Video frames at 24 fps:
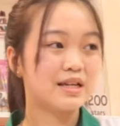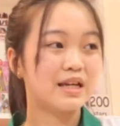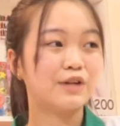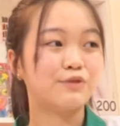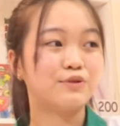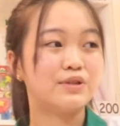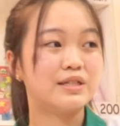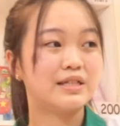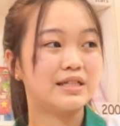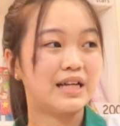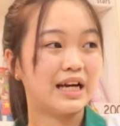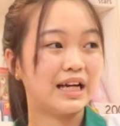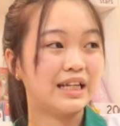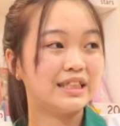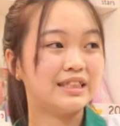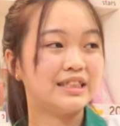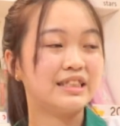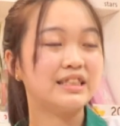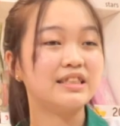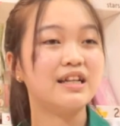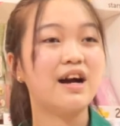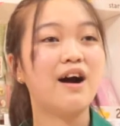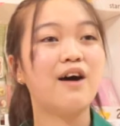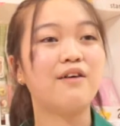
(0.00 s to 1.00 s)

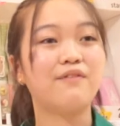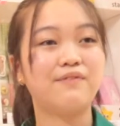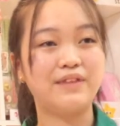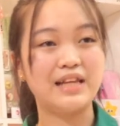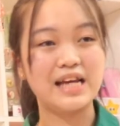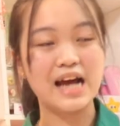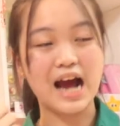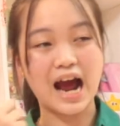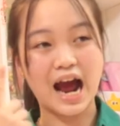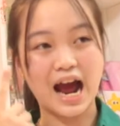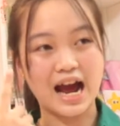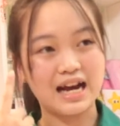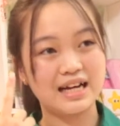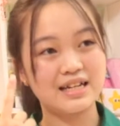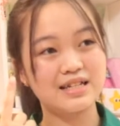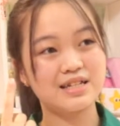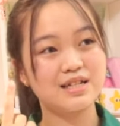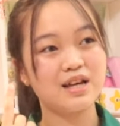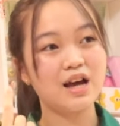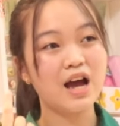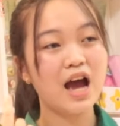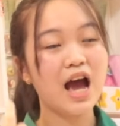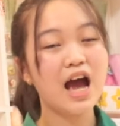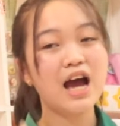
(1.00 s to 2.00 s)
irritation of the eyes,
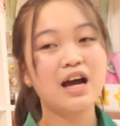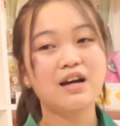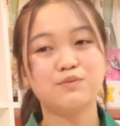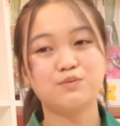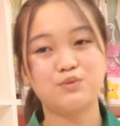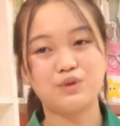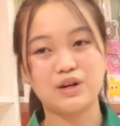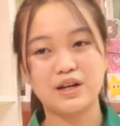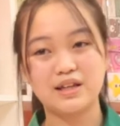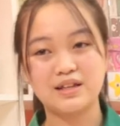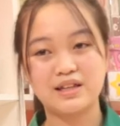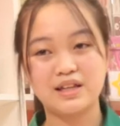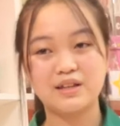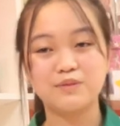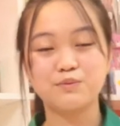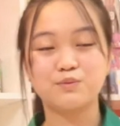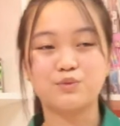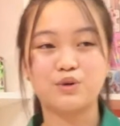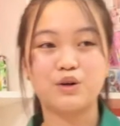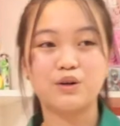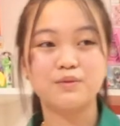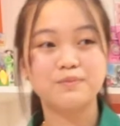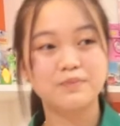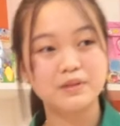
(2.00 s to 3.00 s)
breathing
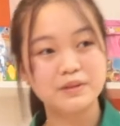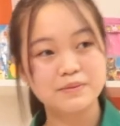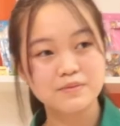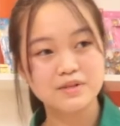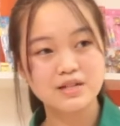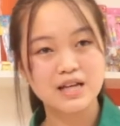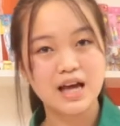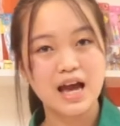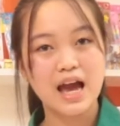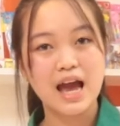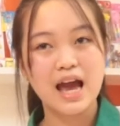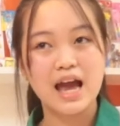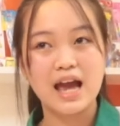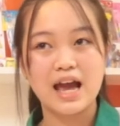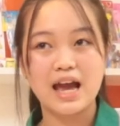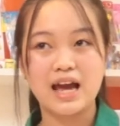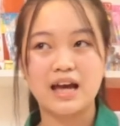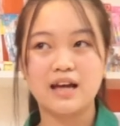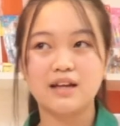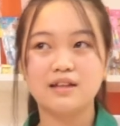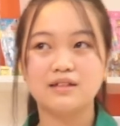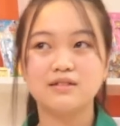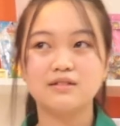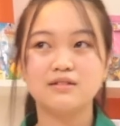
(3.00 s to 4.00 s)
problems,
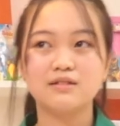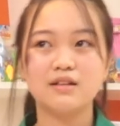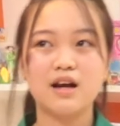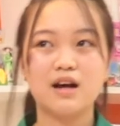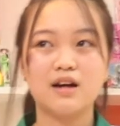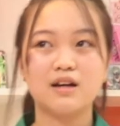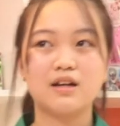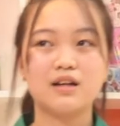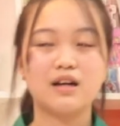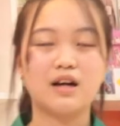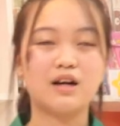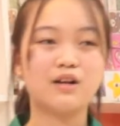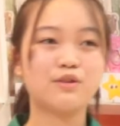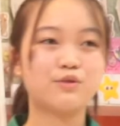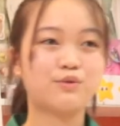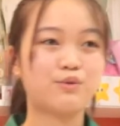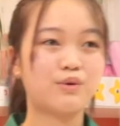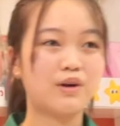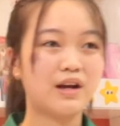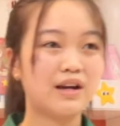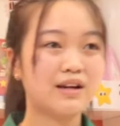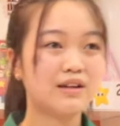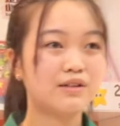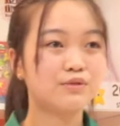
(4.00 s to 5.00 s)
and a
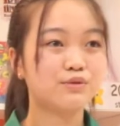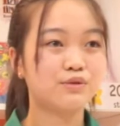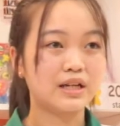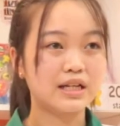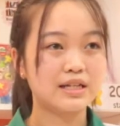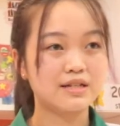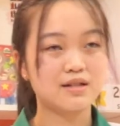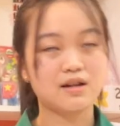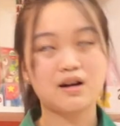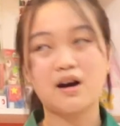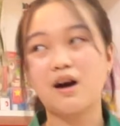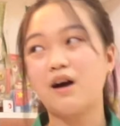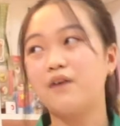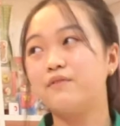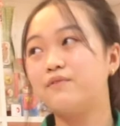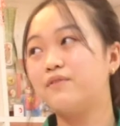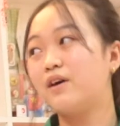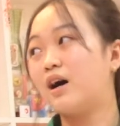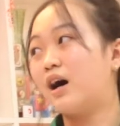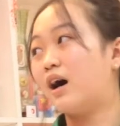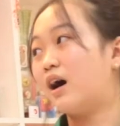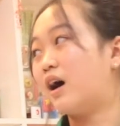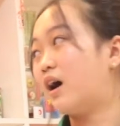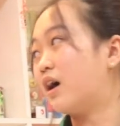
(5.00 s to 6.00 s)
greater risk of
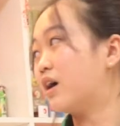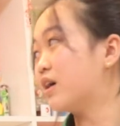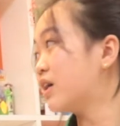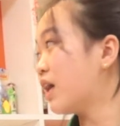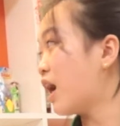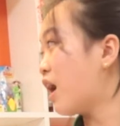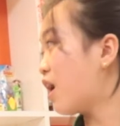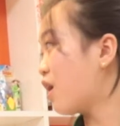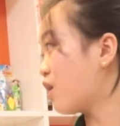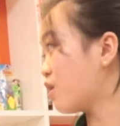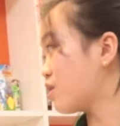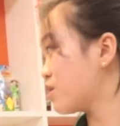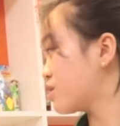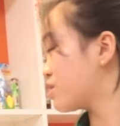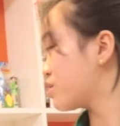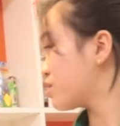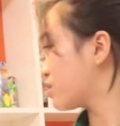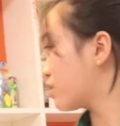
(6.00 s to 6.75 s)
heart